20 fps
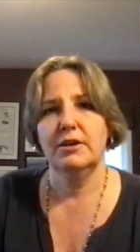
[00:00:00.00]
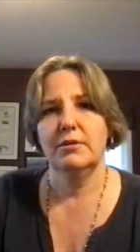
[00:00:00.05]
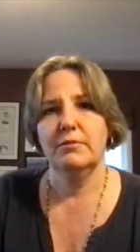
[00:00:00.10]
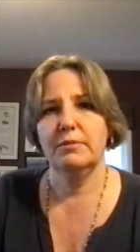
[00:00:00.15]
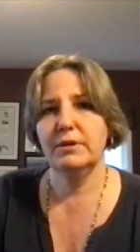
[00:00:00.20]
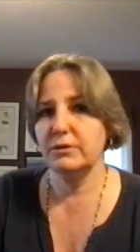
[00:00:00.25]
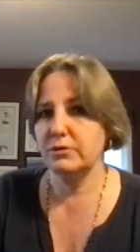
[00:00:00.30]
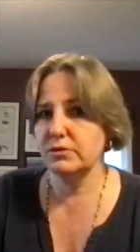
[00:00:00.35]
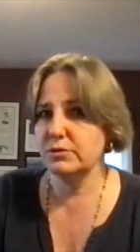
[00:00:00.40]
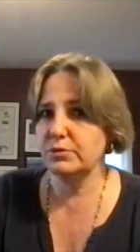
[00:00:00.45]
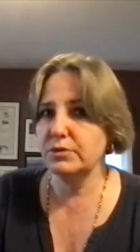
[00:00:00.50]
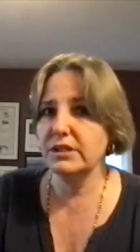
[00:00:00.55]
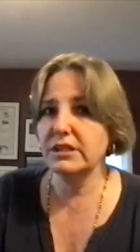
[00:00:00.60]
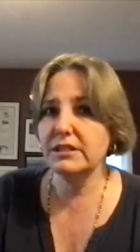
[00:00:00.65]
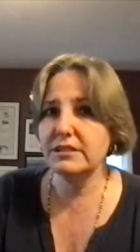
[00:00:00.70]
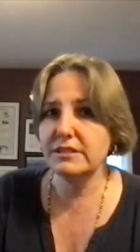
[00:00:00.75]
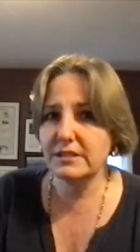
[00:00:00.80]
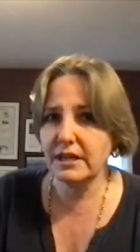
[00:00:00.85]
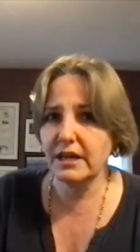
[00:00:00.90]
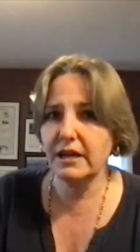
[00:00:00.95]
But it was really
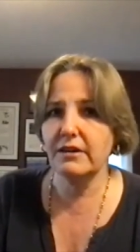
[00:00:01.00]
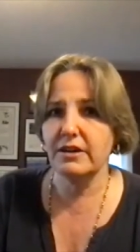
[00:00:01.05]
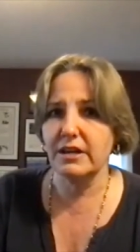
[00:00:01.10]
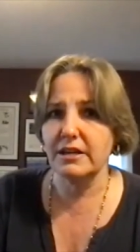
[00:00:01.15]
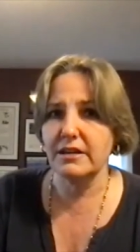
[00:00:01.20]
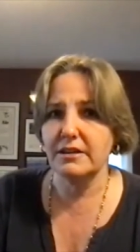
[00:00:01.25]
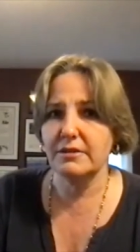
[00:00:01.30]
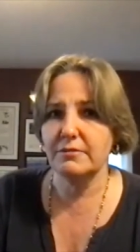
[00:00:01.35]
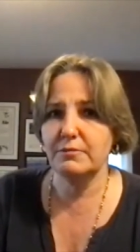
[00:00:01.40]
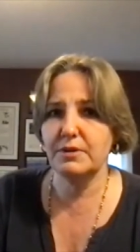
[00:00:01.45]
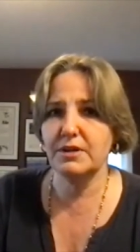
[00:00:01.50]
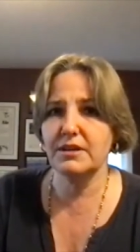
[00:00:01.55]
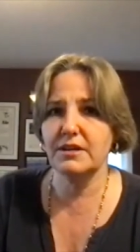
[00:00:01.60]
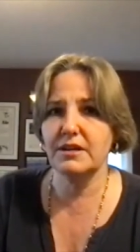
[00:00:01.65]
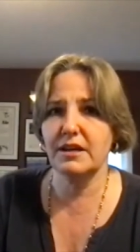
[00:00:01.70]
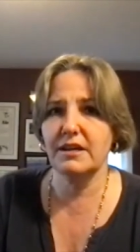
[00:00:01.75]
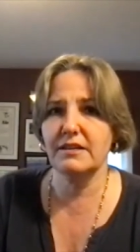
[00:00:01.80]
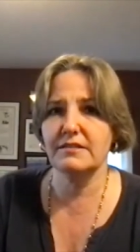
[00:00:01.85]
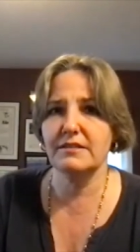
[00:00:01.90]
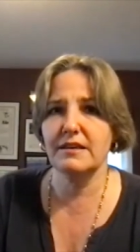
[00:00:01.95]
scary
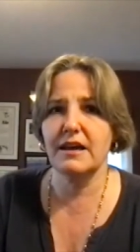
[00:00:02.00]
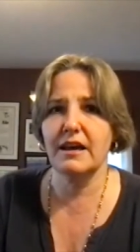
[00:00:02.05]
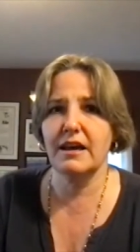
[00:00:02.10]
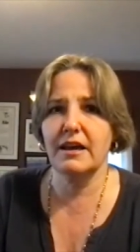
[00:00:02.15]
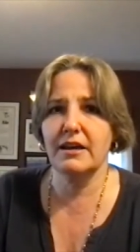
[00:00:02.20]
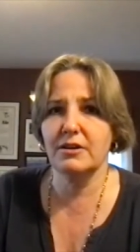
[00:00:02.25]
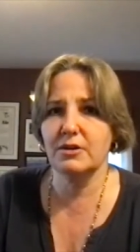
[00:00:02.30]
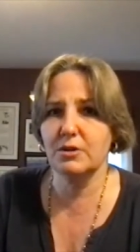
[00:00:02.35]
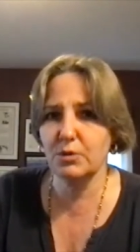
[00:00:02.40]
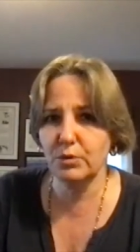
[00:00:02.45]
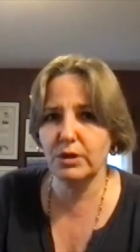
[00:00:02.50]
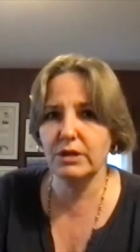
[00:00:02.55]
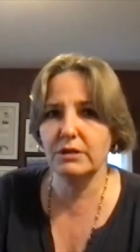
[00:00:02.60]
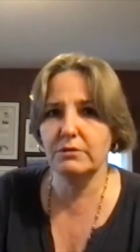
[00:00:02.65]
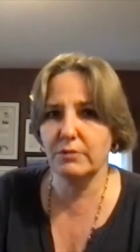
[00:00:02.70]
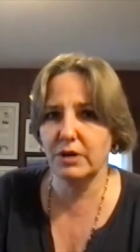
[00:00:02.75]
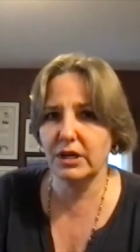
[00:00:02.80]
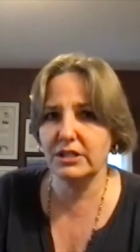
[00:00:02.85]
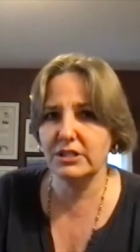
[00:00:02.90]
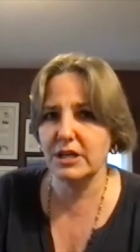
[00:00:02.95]
because I
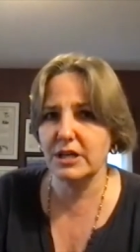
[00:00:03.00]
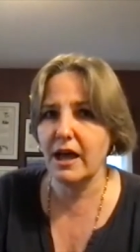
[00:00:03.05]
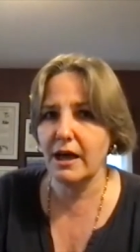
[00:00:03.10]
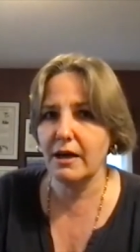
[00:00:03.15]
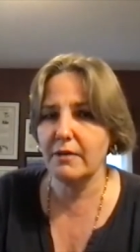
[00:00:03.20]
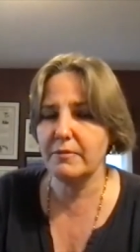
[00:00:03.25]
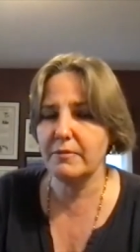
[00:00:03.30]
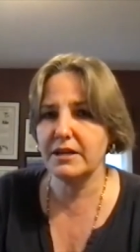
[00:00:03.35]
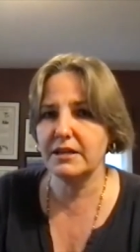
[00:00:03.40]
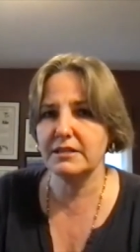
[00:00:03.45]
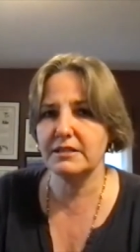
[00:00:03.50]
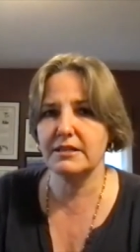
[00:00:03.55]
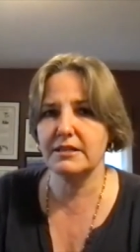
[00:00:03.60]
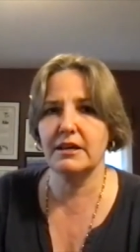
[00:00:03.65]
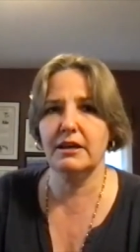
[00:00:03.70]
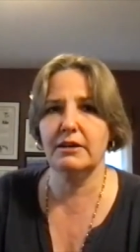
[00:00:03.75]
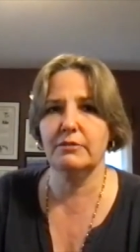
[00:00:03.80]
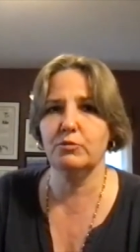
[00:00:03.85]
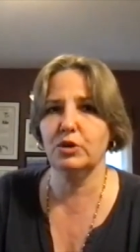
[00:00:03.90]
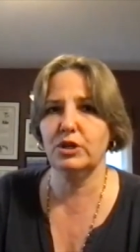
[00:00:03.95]
quit my job at a
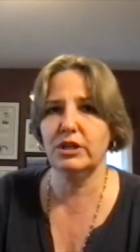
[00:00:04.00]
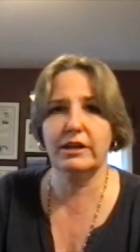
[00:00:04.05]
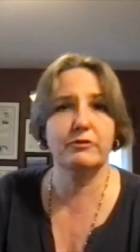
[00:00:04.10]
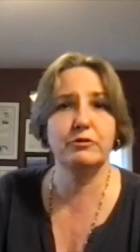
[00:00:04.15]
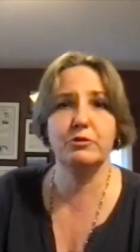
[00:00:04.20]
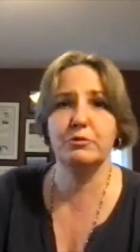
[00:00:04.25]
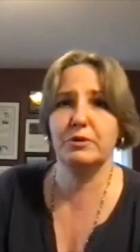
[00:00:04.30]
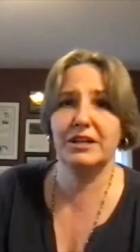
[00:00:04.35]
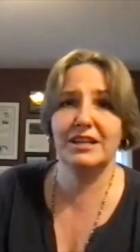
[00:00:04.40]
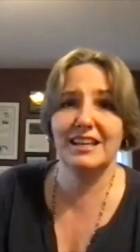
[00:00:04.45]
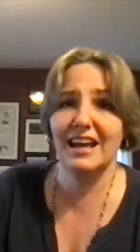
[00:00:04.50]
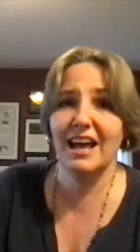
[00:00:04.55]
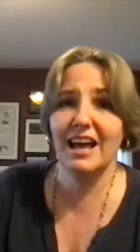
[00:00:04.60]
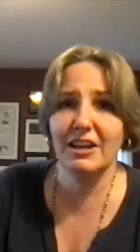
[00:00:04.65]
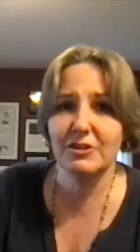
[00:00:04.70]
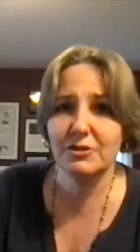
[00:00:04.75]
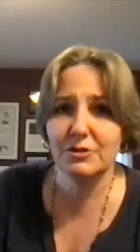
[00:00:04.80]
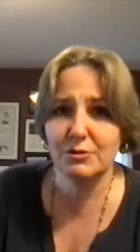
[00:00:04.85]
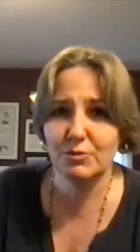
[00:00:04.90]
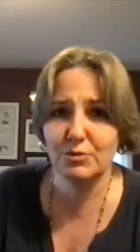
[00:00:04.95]
time when everybody
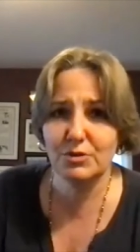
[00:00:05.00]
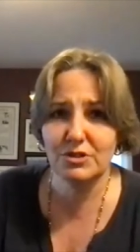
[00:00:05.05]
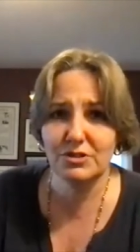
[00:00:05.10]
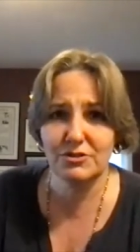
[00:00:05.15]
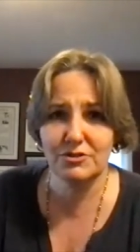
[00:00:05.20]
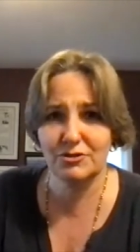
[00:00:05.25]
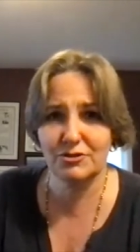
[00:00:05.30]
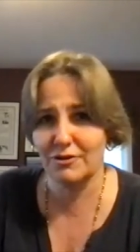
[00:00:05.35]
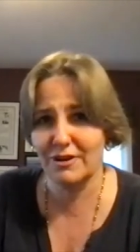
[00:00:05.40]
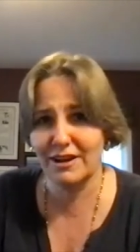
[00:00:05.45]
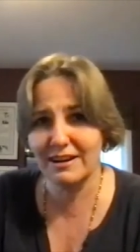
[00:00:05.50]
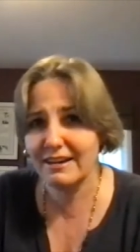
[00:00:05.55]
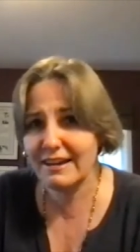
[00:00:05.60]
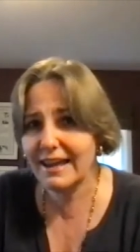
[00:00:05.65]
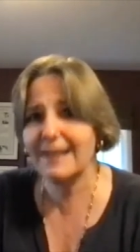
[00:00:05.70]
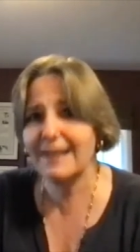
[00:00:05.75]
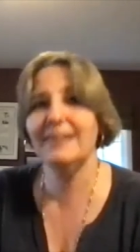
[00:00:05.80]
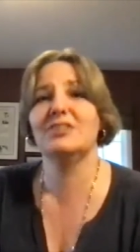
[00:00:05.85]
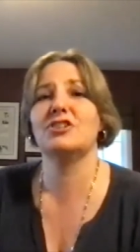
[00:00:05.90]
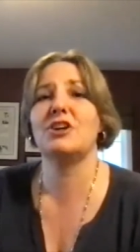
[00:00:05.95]
else was trying to
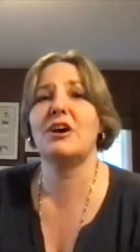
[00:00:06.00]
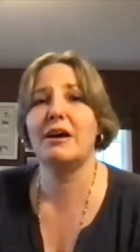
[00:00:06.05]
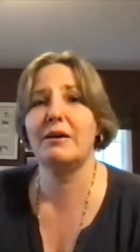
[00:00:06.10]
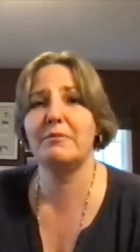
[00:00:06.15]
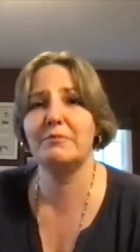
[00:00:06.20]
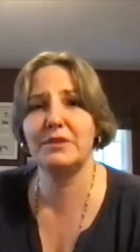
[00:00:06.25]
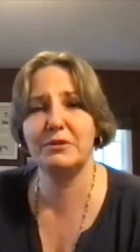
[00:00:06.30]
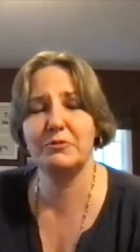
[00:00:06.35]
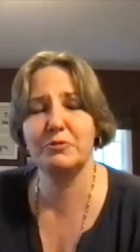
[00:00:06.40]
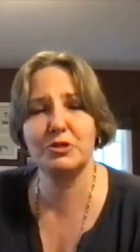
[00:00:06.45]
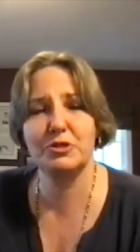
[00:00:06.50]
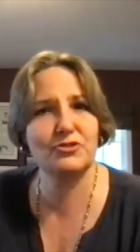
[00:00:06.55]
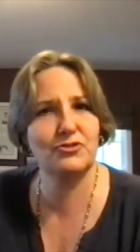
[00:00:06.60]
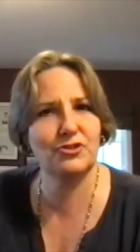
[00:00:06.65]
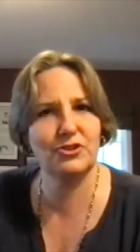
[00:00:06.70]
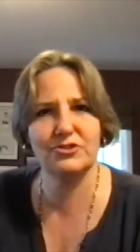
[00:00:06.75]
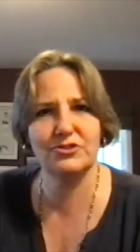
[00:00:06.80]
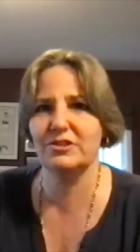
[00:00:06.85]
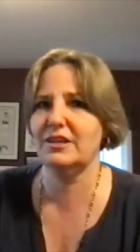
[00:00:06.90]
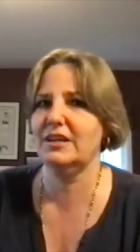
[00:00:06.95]
get a job that was
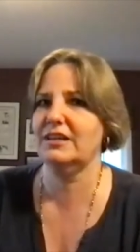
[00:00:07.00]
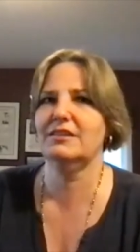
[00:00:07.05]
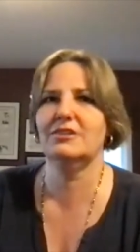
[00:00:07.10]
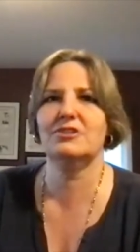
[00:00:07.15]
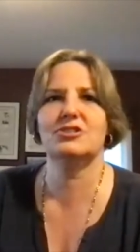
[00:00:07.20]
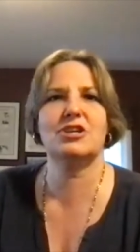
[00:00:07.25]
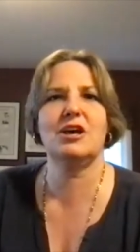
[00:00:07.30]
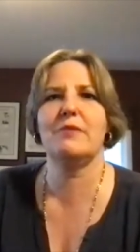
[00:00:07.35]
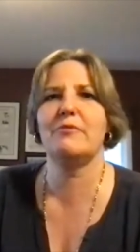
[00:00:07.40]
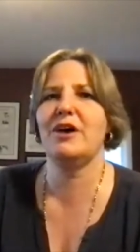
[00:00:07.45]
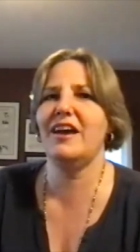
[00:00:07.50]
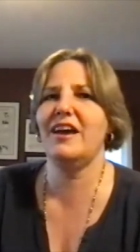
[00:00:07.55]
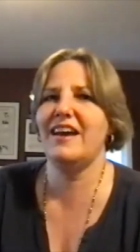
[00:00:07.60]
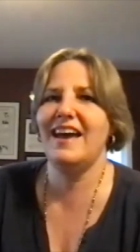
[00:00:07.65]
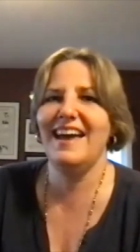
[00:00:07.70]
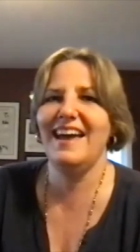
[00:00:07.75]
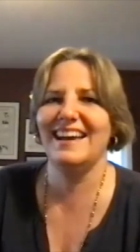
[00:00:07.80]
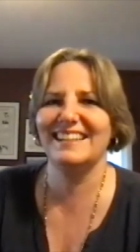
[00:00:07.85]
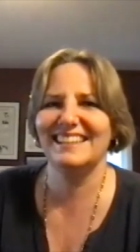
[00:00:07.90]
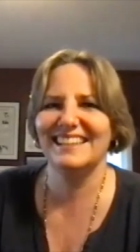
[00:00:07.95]
just like the job I
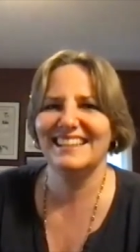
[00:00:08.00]
had.